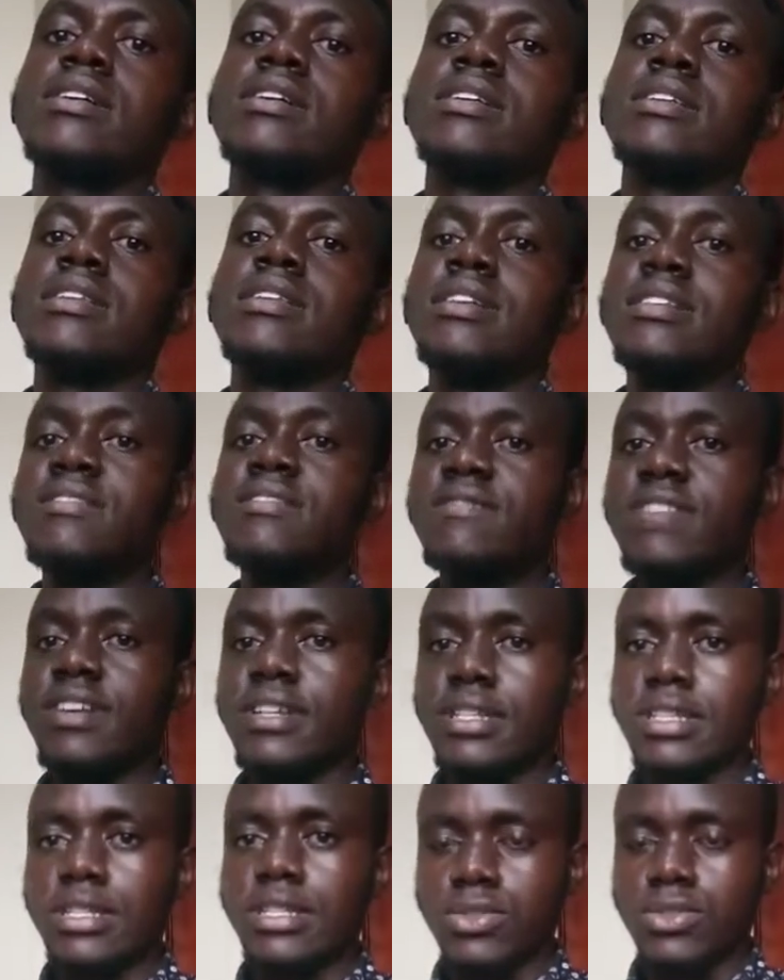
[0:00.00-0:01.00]

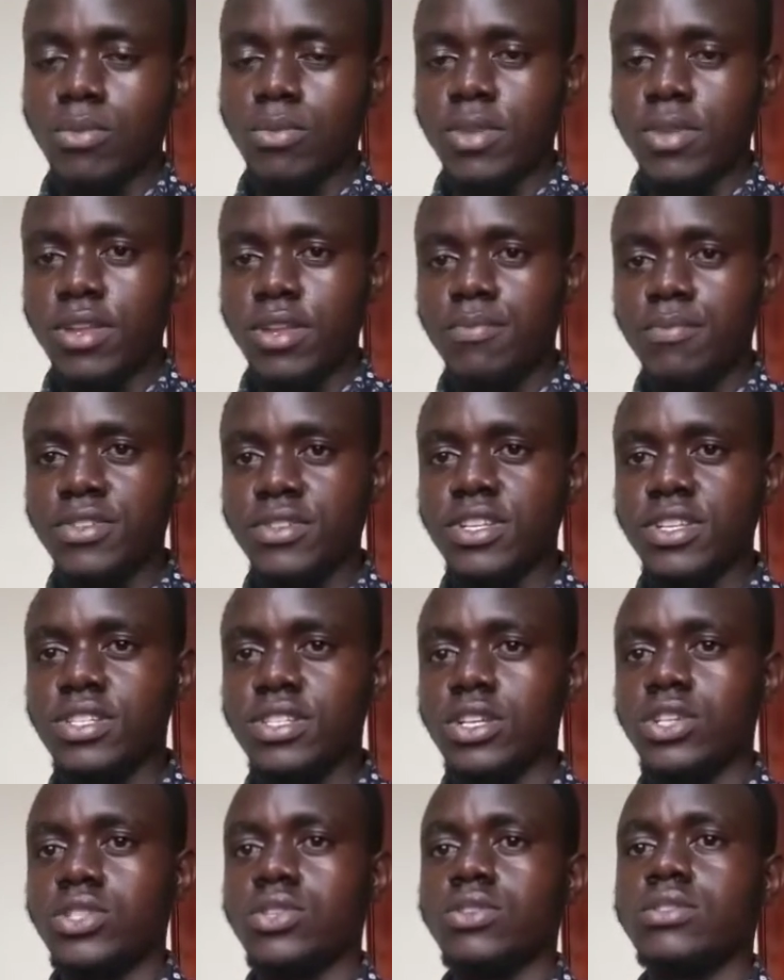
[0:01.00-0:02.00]
delivered so many
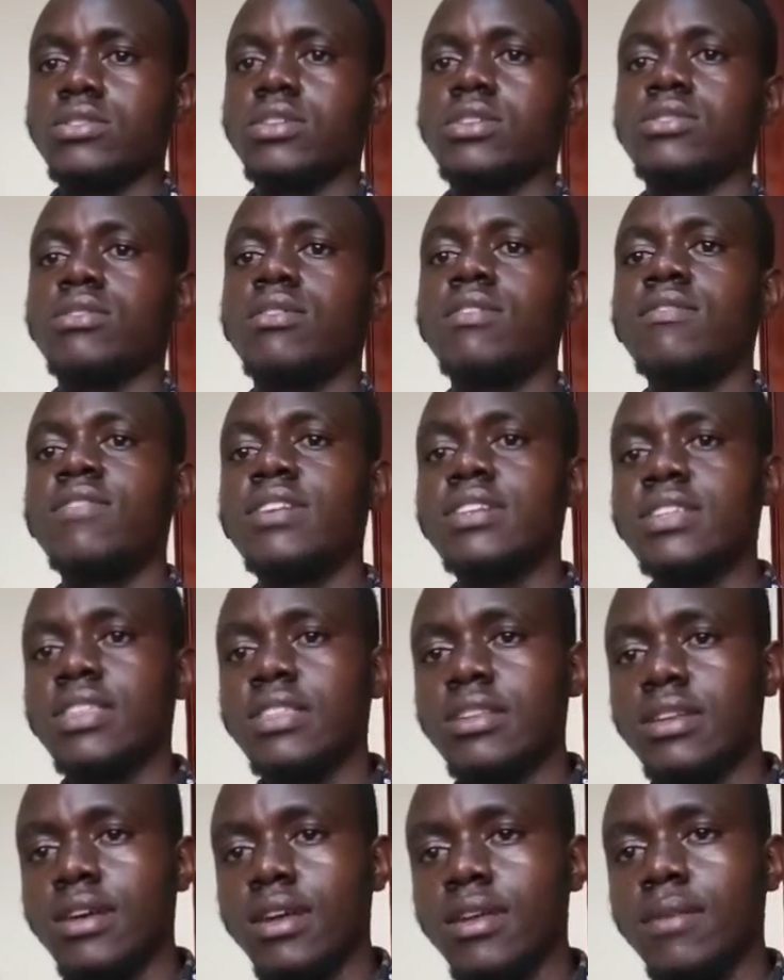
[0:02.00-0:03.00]
presentations that over the
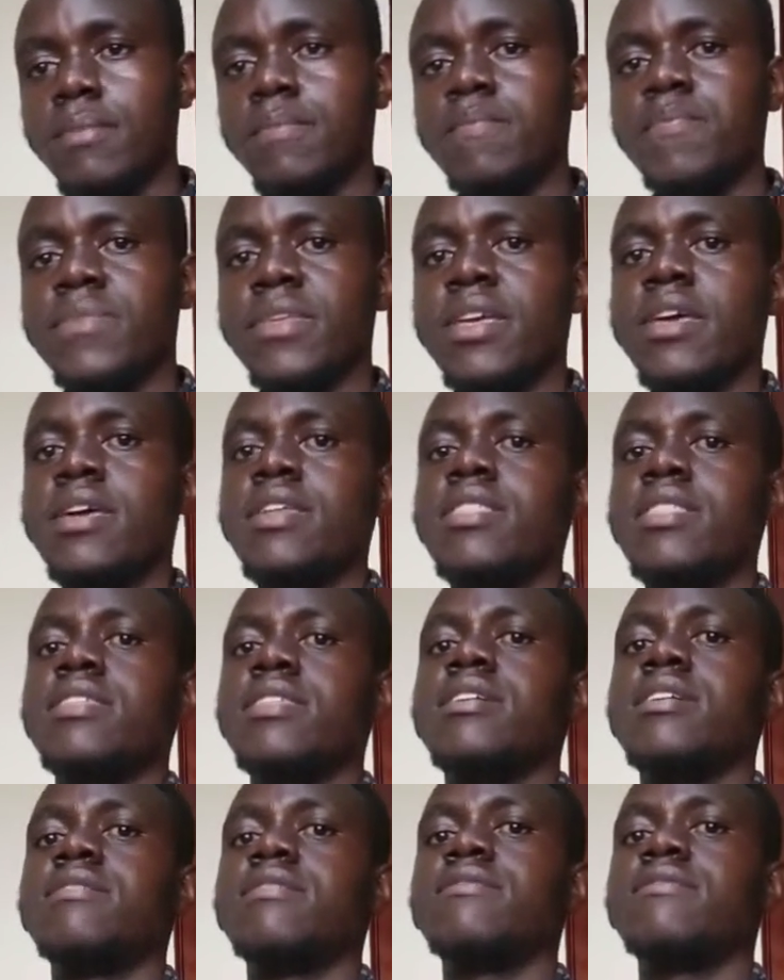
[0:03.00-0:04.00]
time
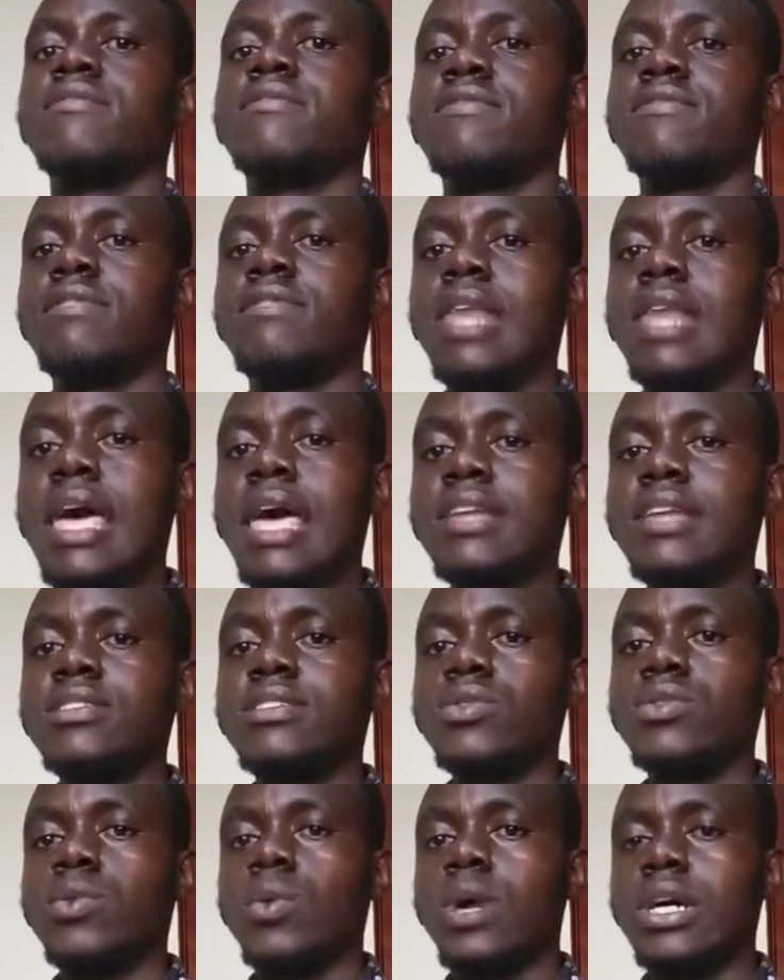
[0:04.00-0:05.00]
they've learned
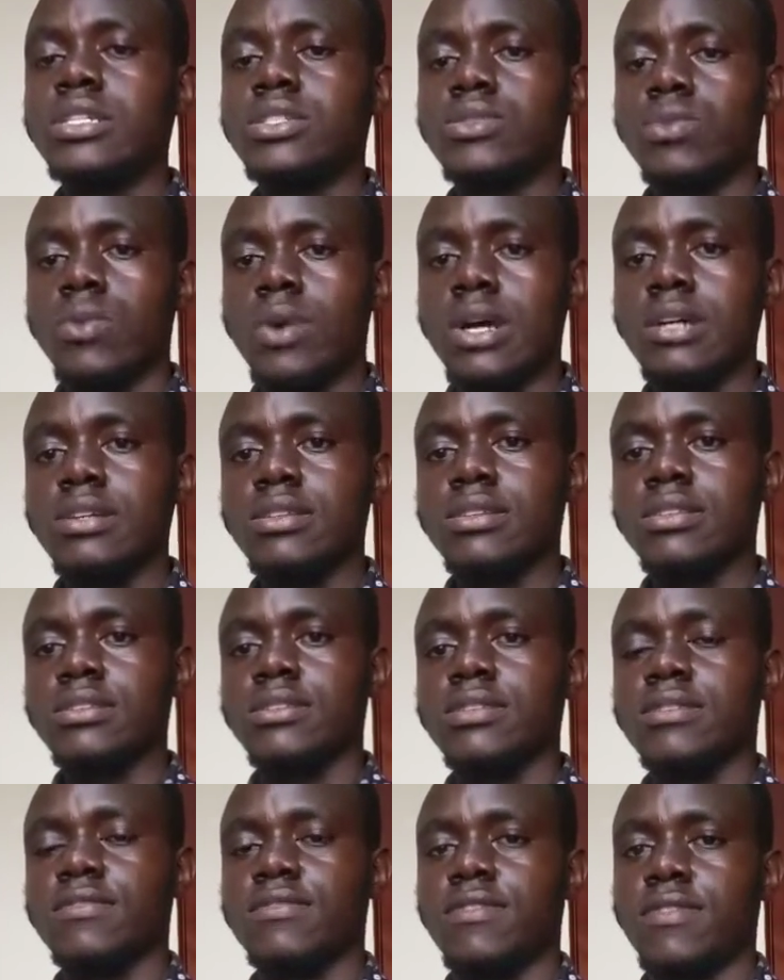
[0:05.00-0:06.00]
what
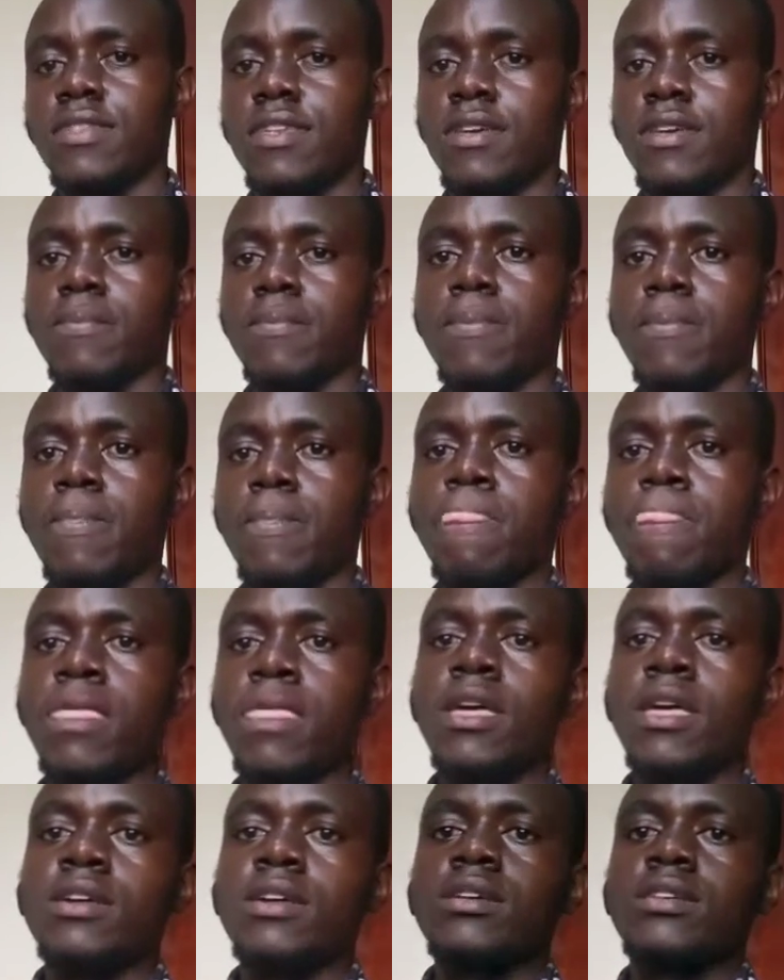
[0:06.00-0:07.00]
works for them.
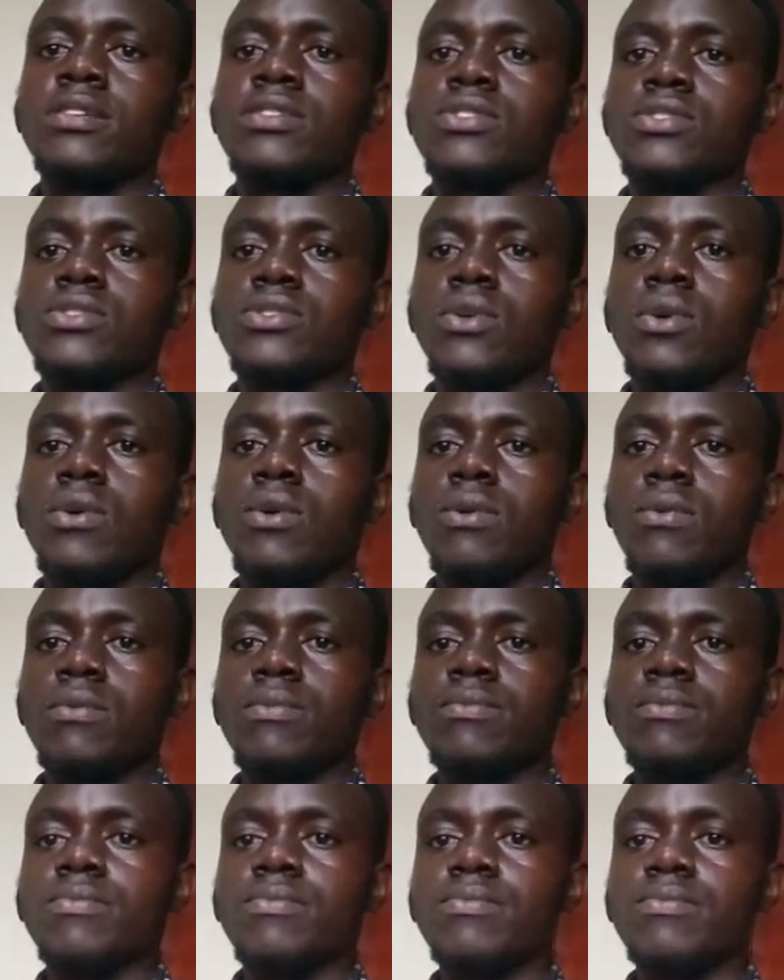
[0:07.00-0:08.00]
So
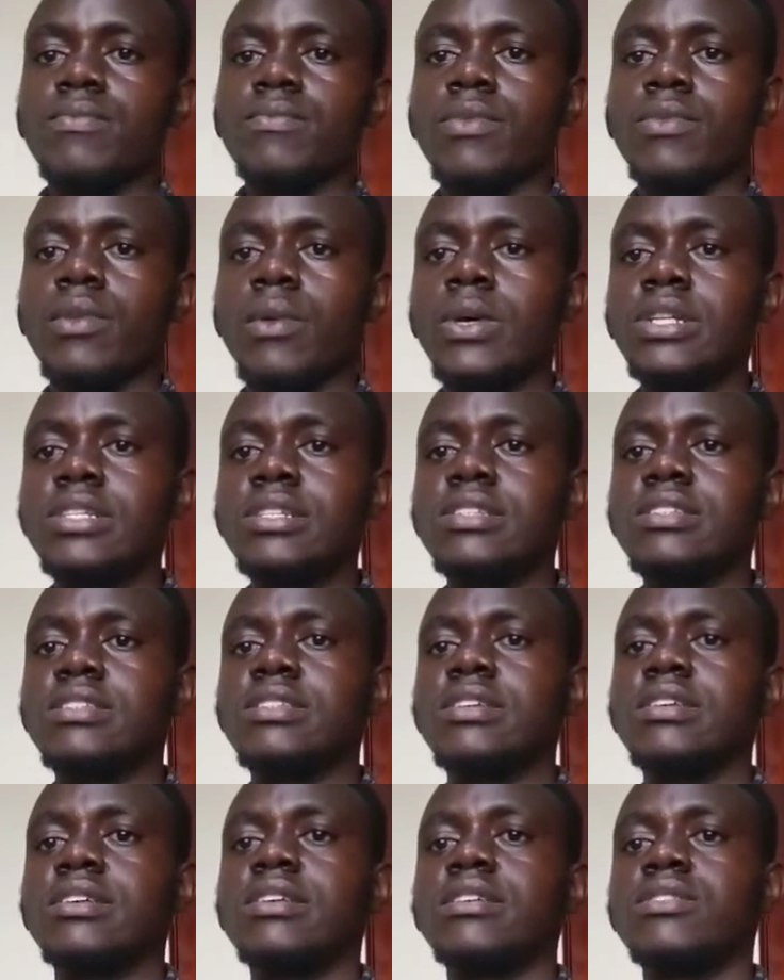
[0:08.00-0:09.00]
what is
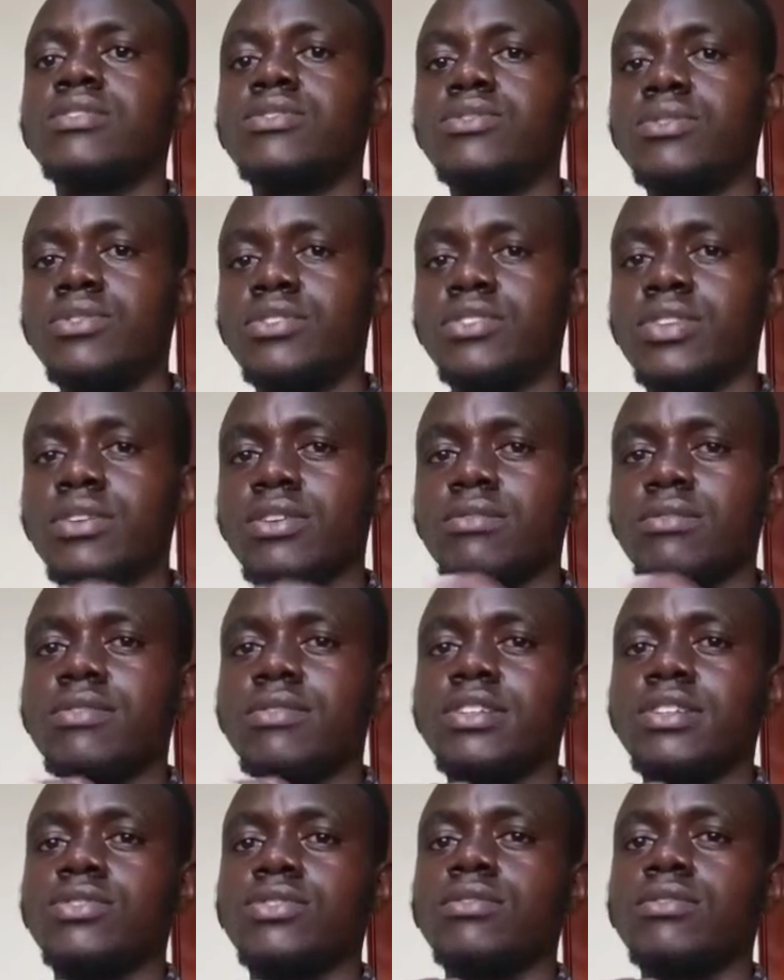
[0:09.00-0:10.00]
the true
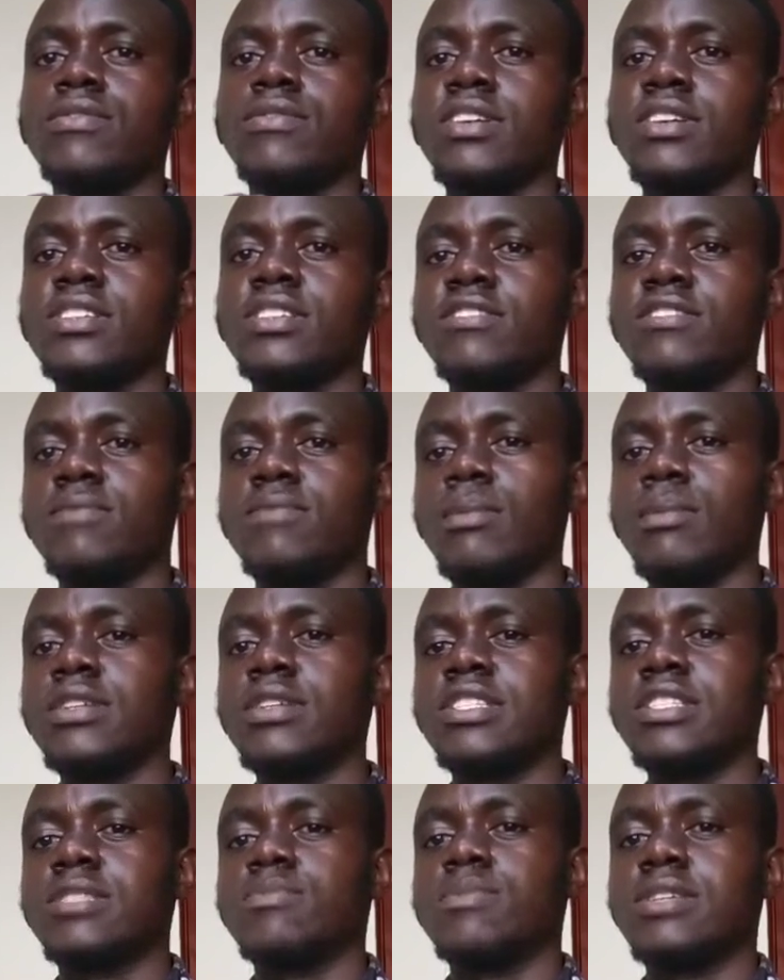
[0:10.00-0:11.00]
secret to effective
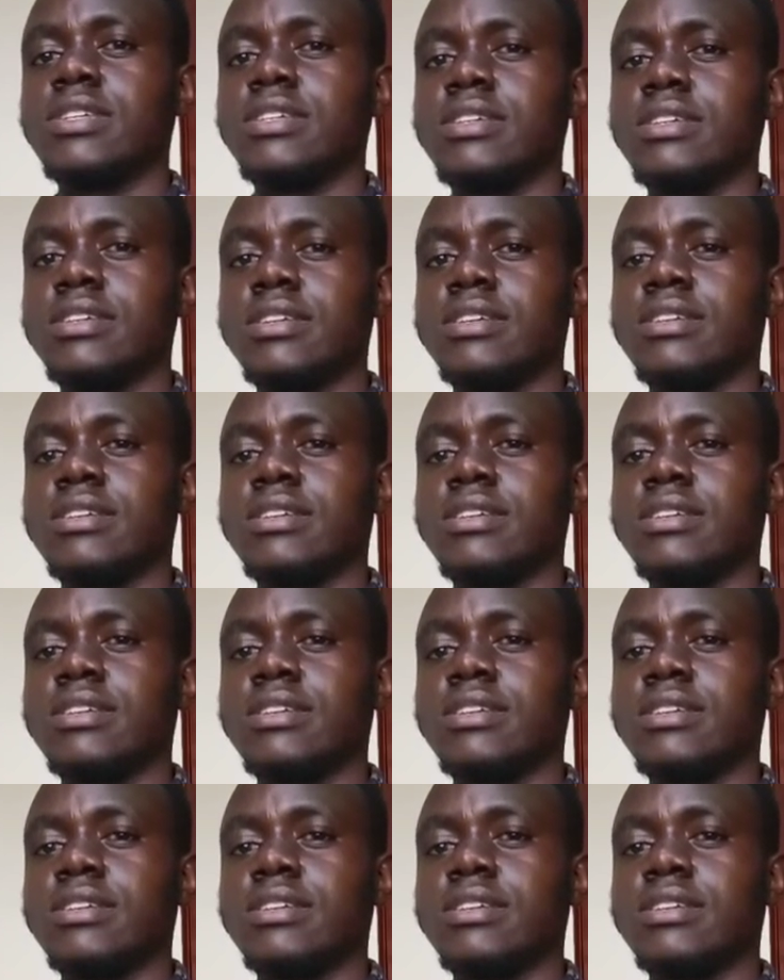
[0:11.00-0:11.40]
public speaking?